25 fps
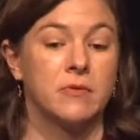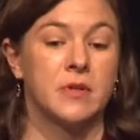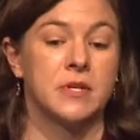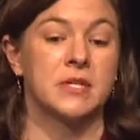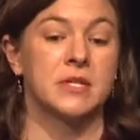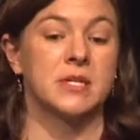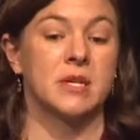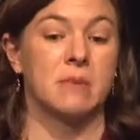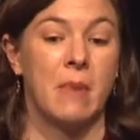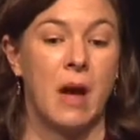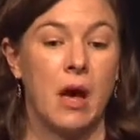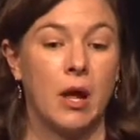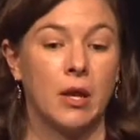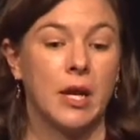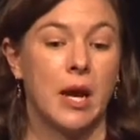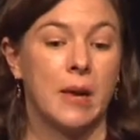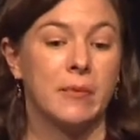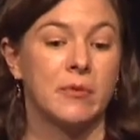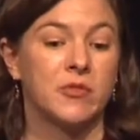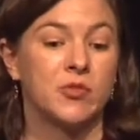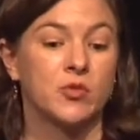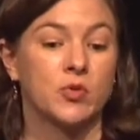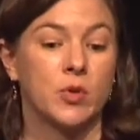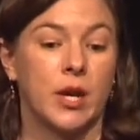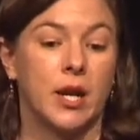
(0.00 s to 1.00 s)
this is a
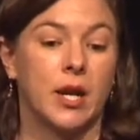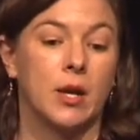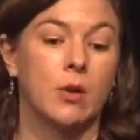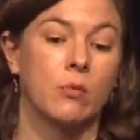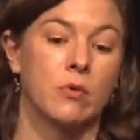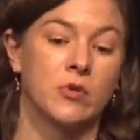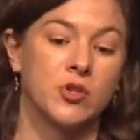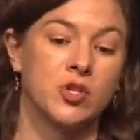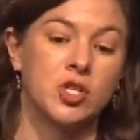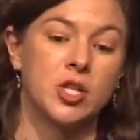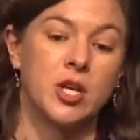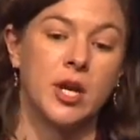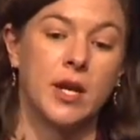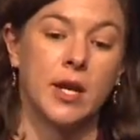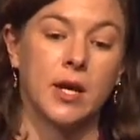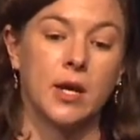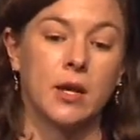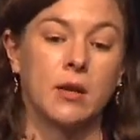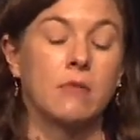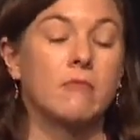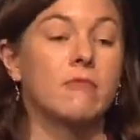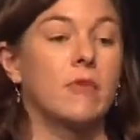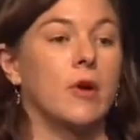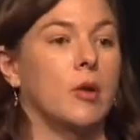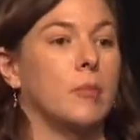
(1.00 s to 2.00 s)
maladaptive trait with genetic
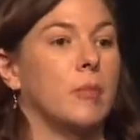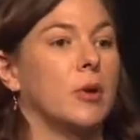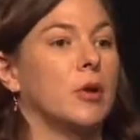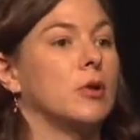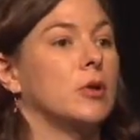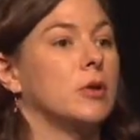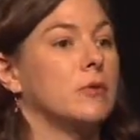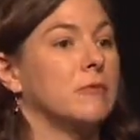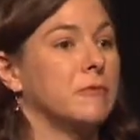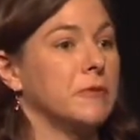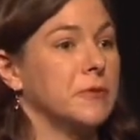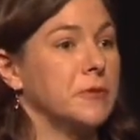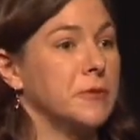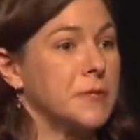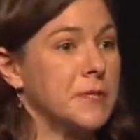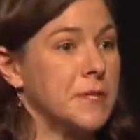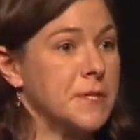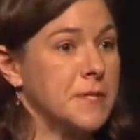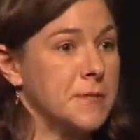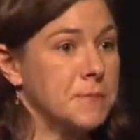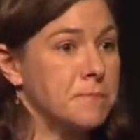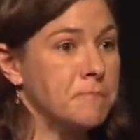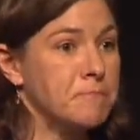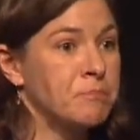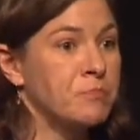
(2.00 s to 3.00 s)
and environmental
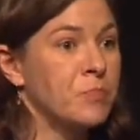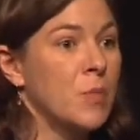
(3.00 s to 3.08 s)
influences.